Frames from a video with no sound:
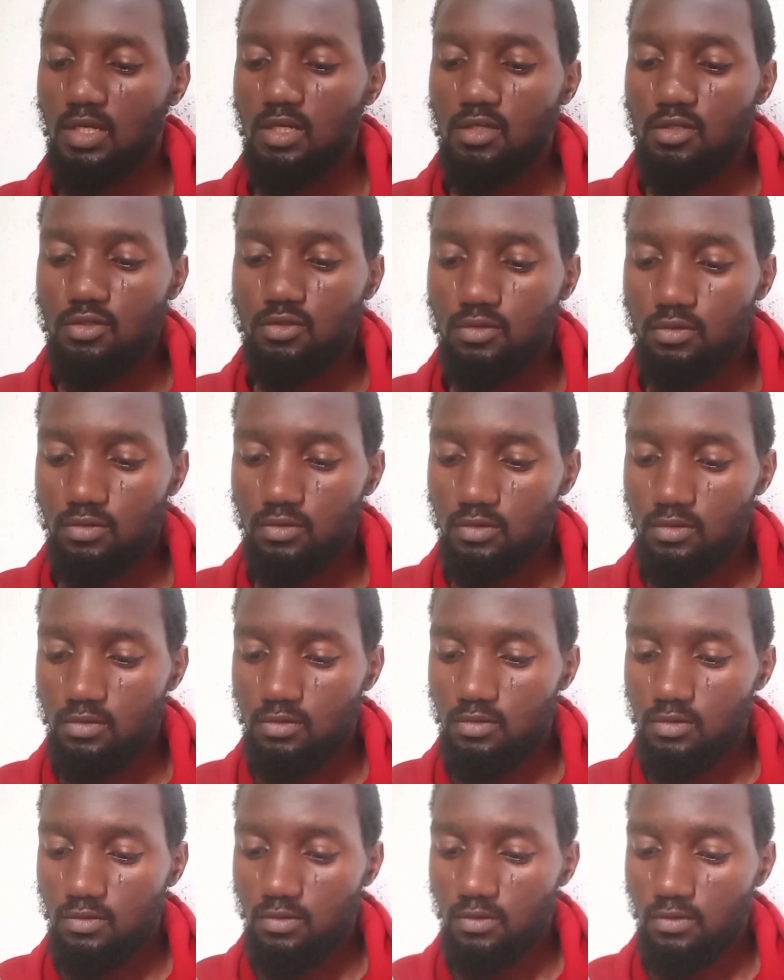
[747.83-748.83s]
So
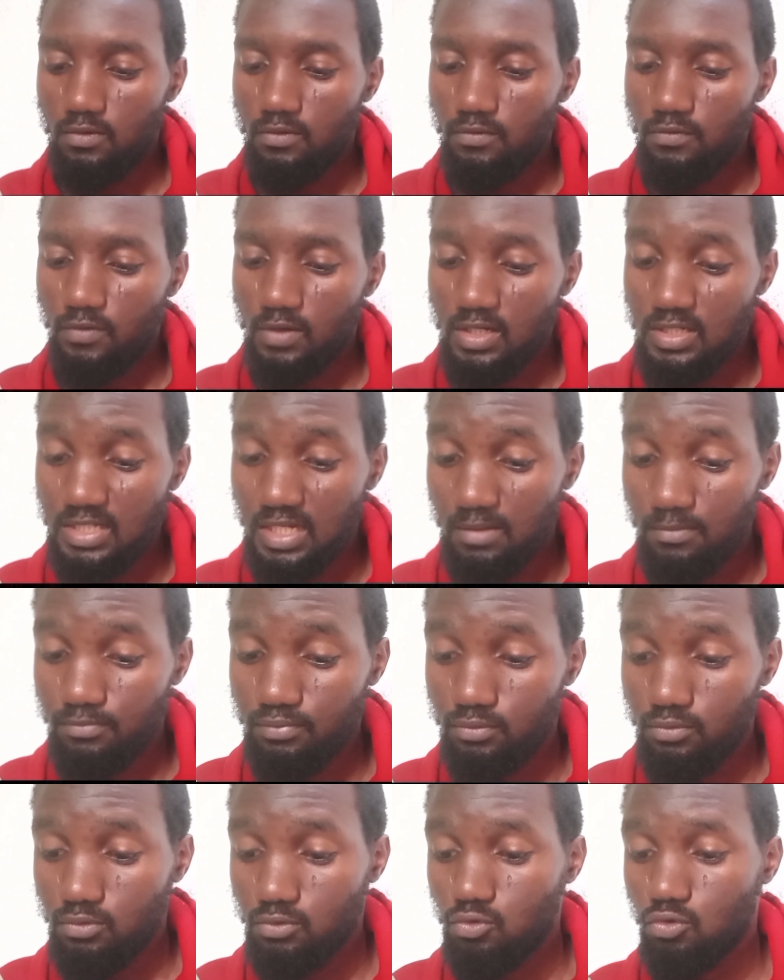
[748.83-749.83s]
for
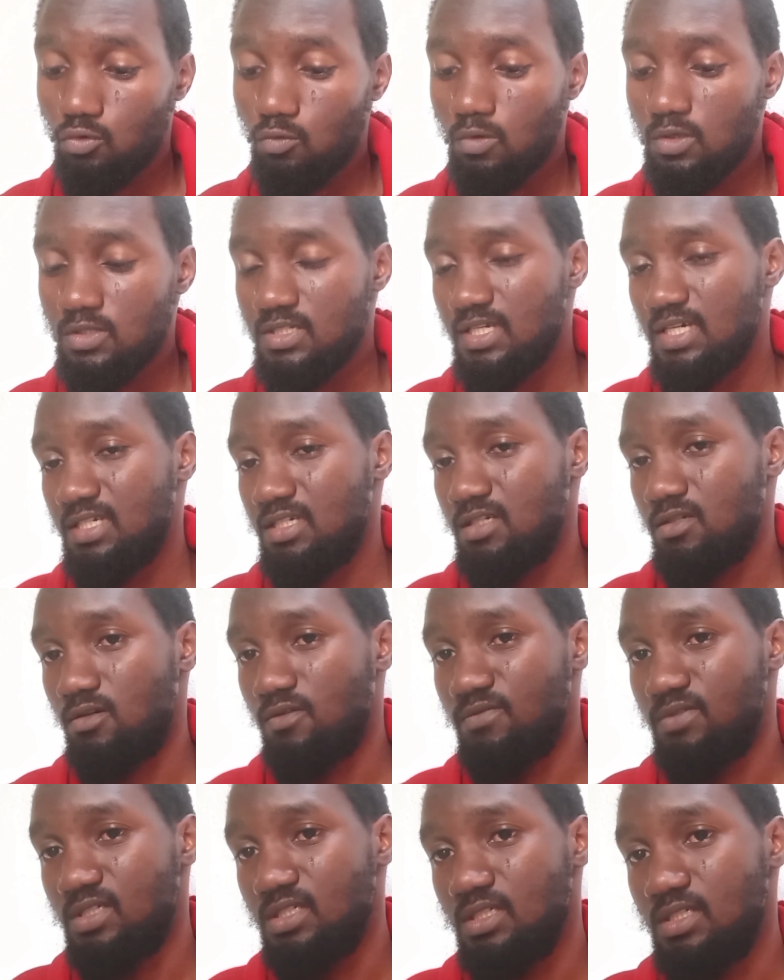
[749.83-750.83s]
example, towards the ending
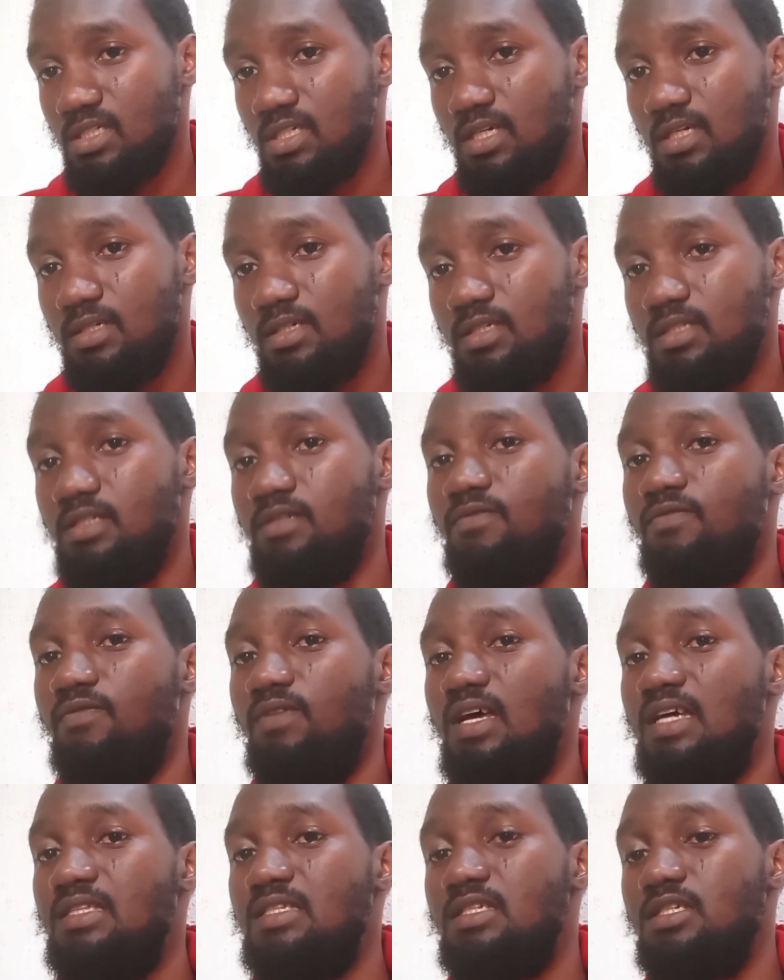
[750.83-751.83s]
of the year, the
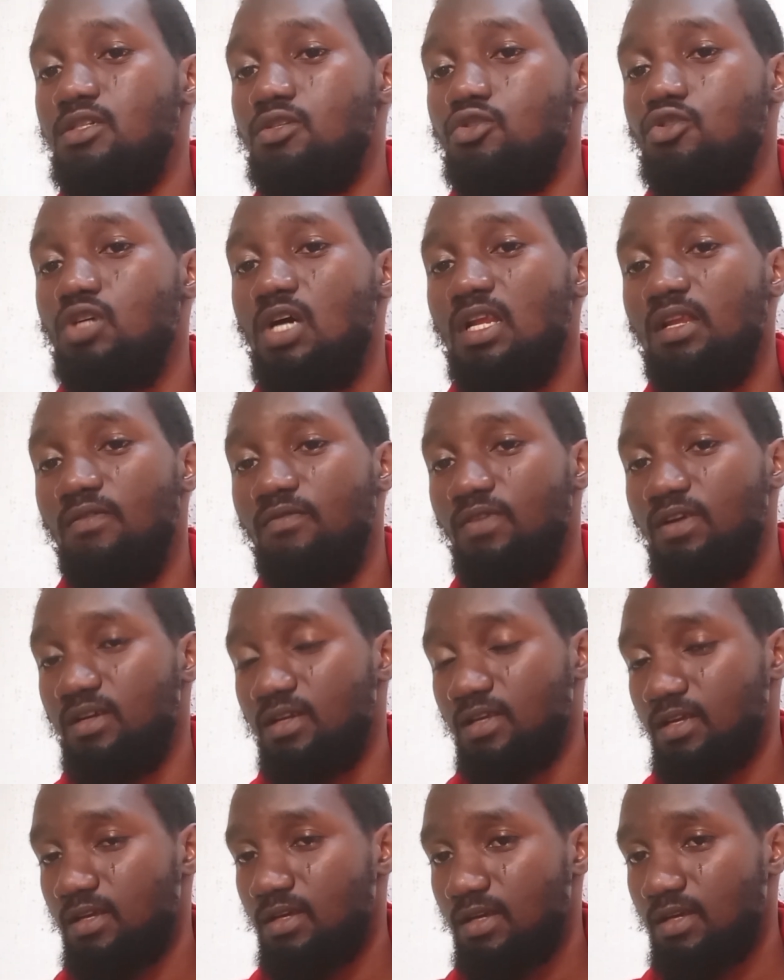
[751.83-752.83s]
flight is usually
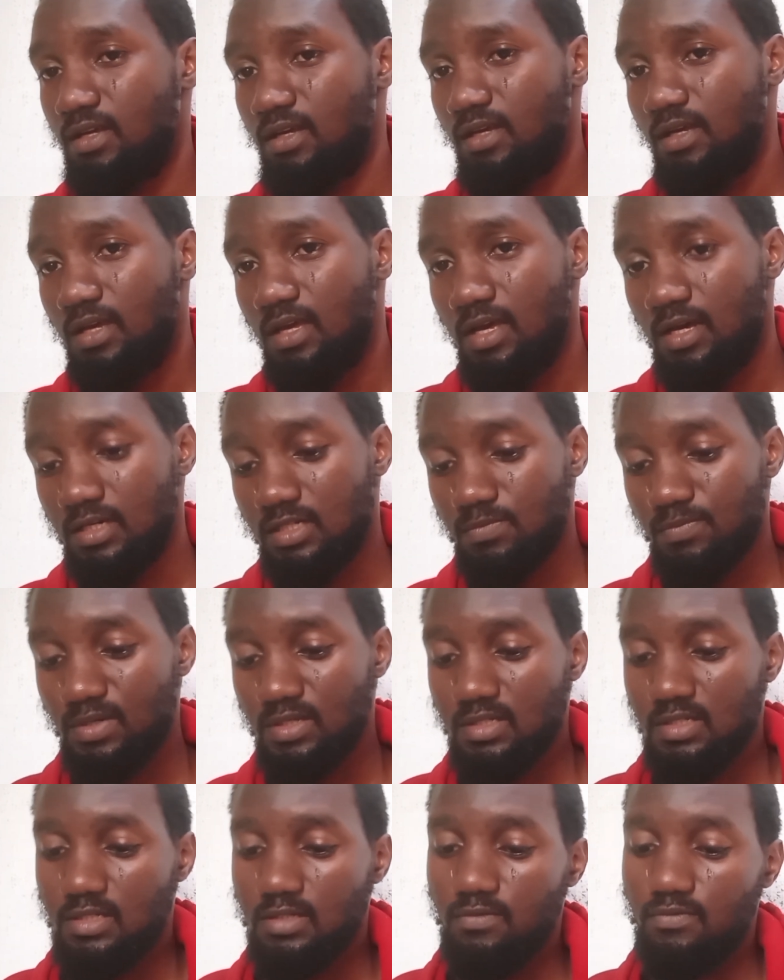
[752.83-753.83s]
very
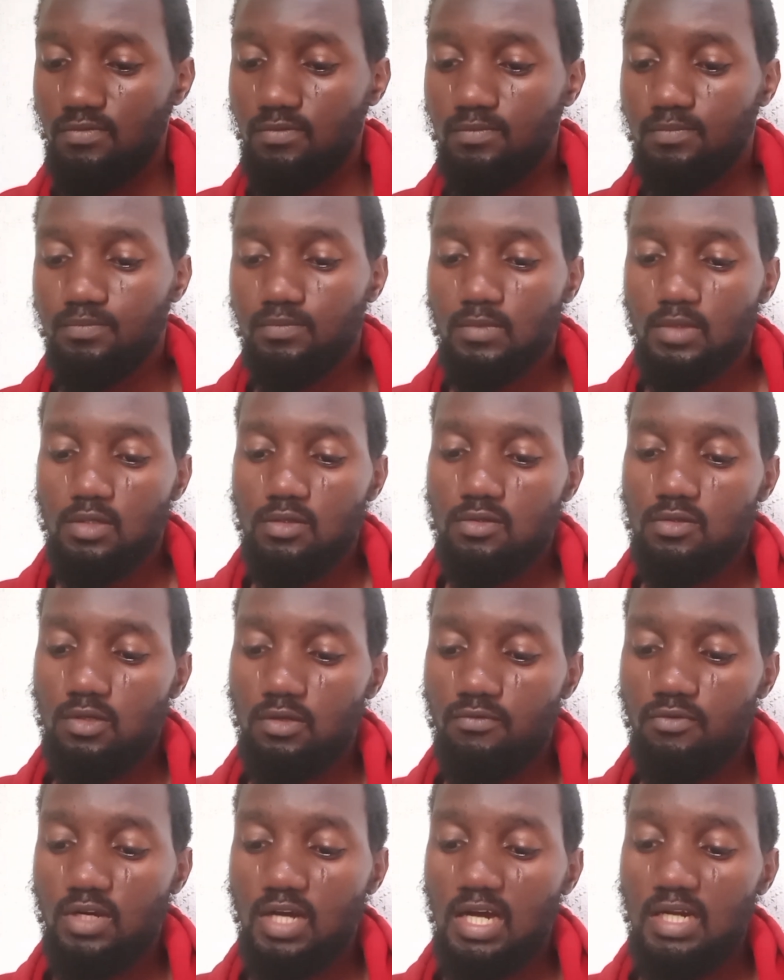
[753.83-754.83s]
expensive. So if
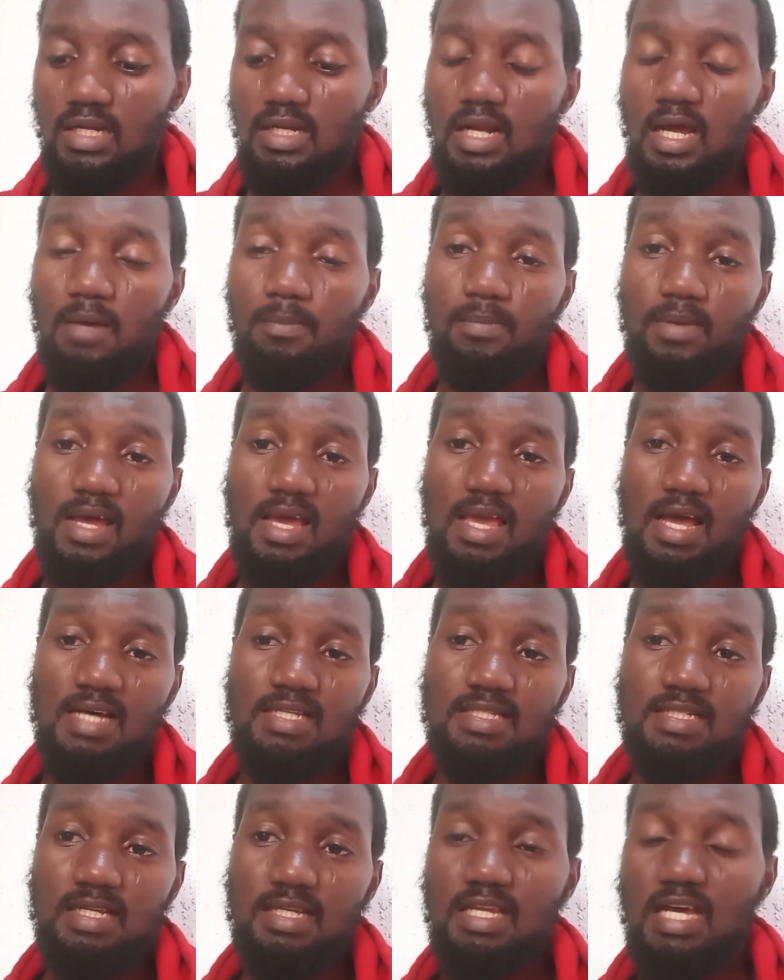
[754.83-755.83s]
you can apply
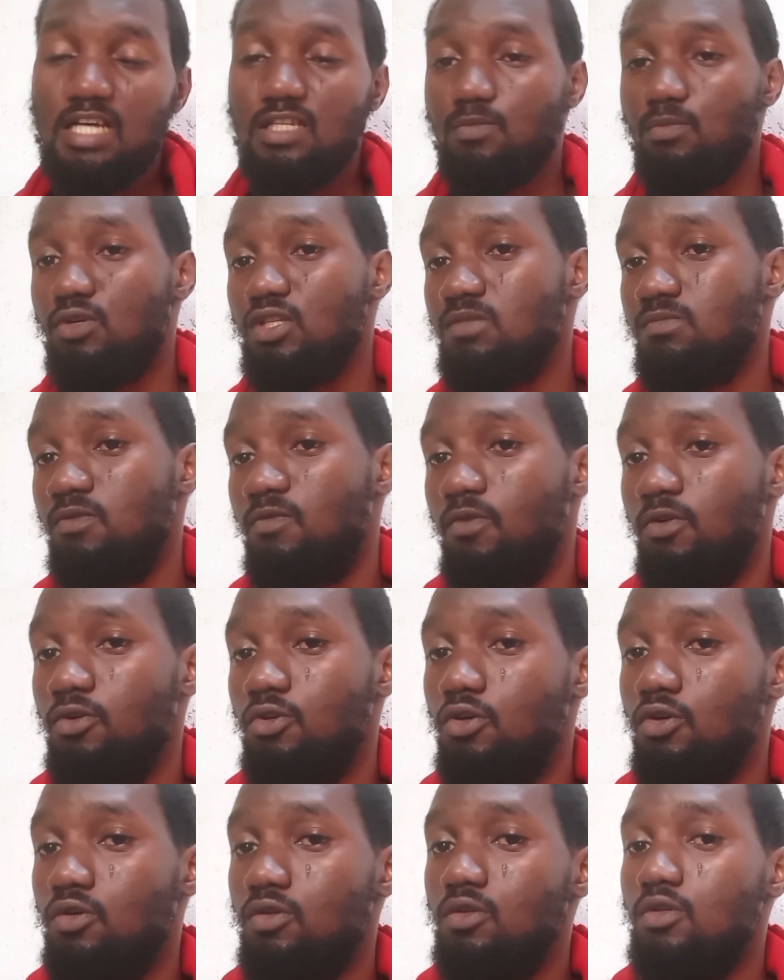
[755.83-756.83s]
as early as possible for your